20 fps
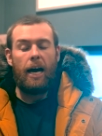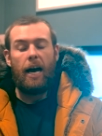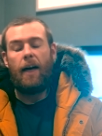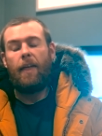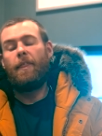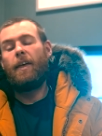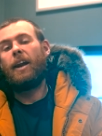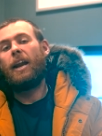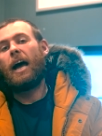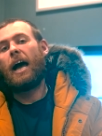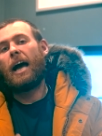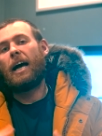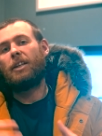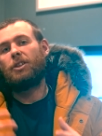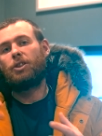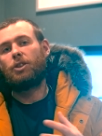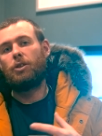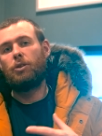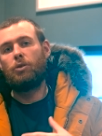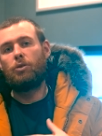And then
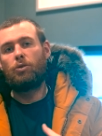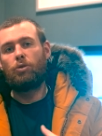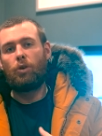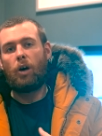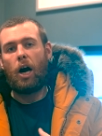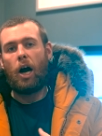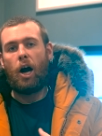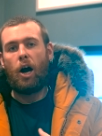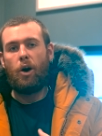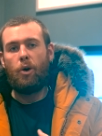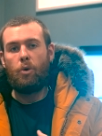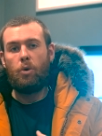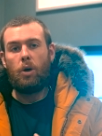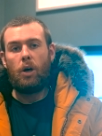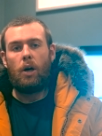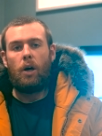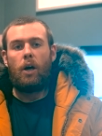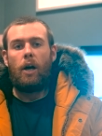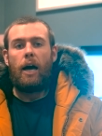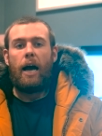as you grow
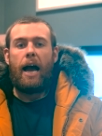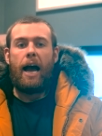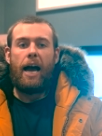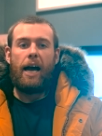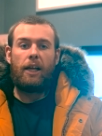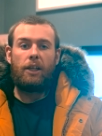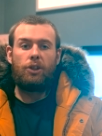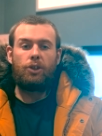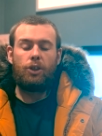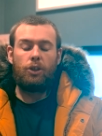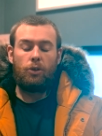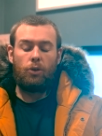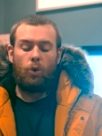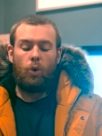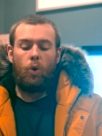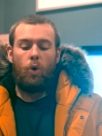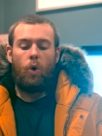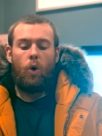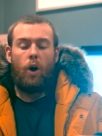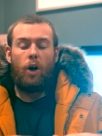and
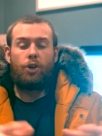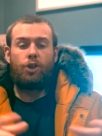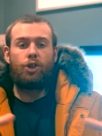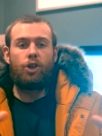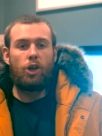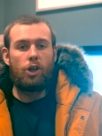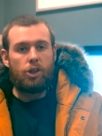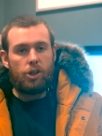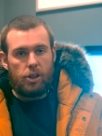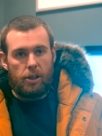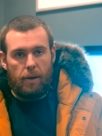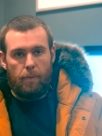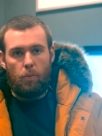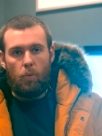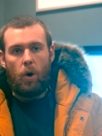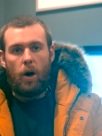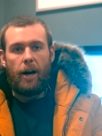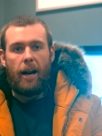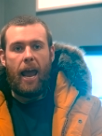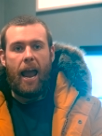you're just in
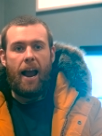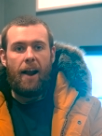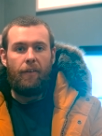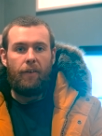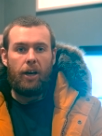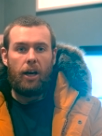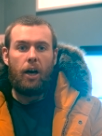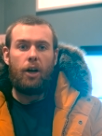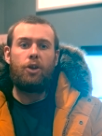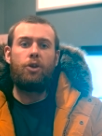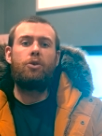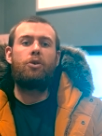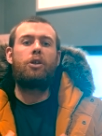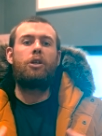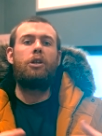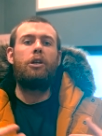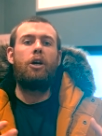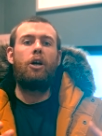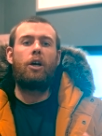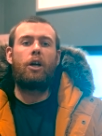one area, you
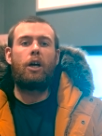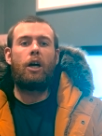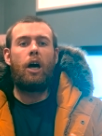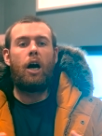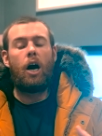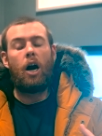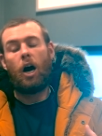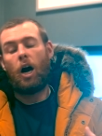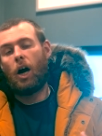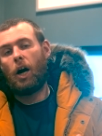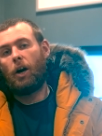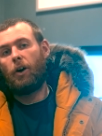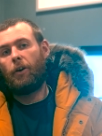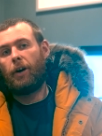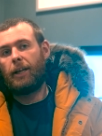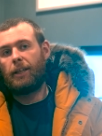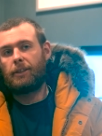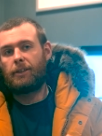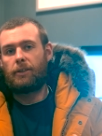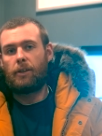could look at
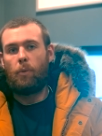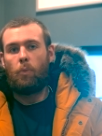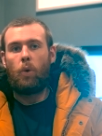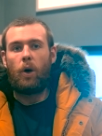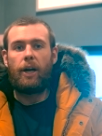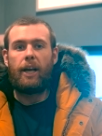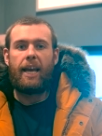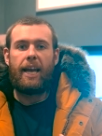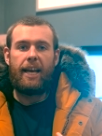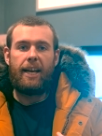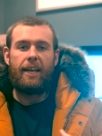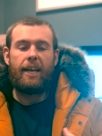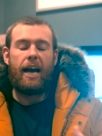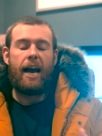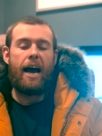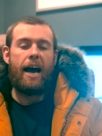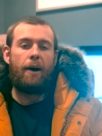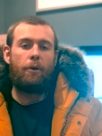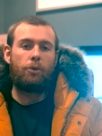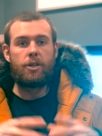hiring someone
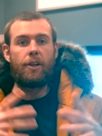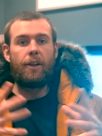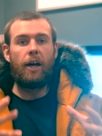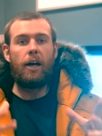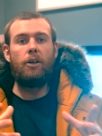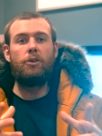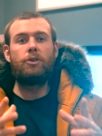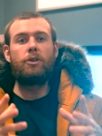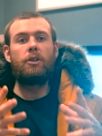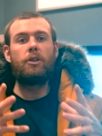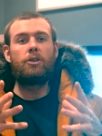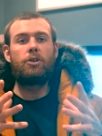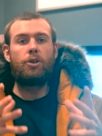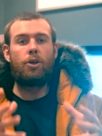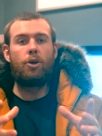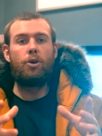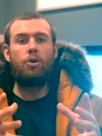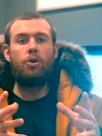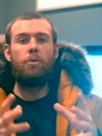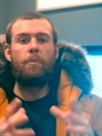in-house. So those are the
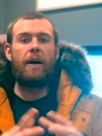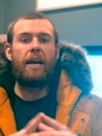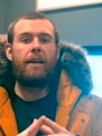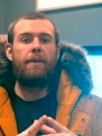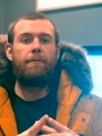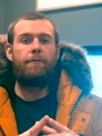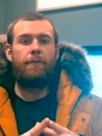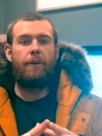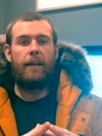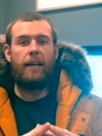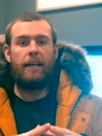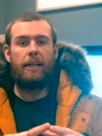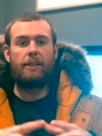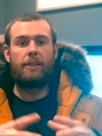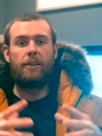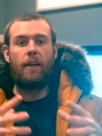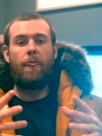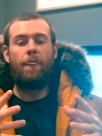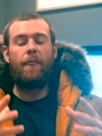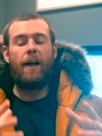two main
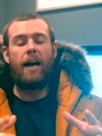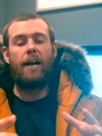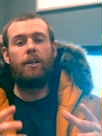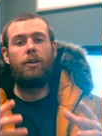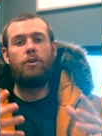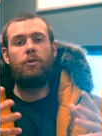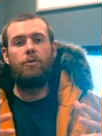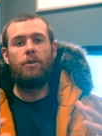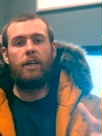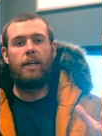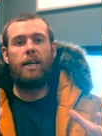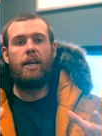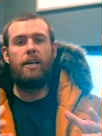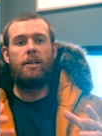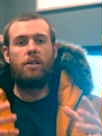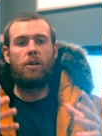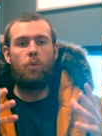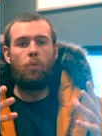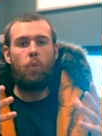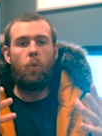things that you
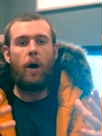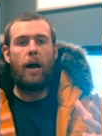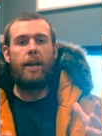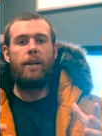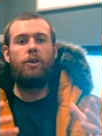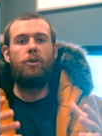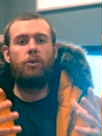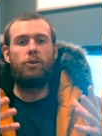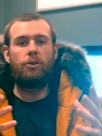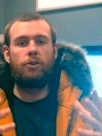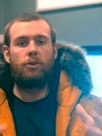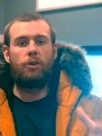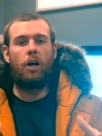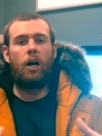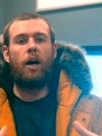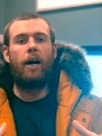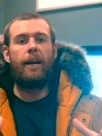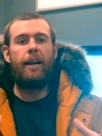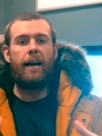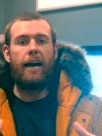need when you're
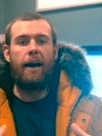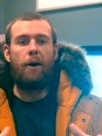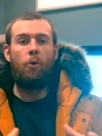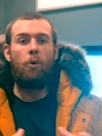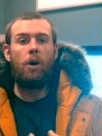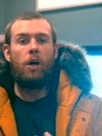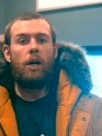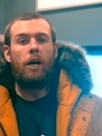starting out.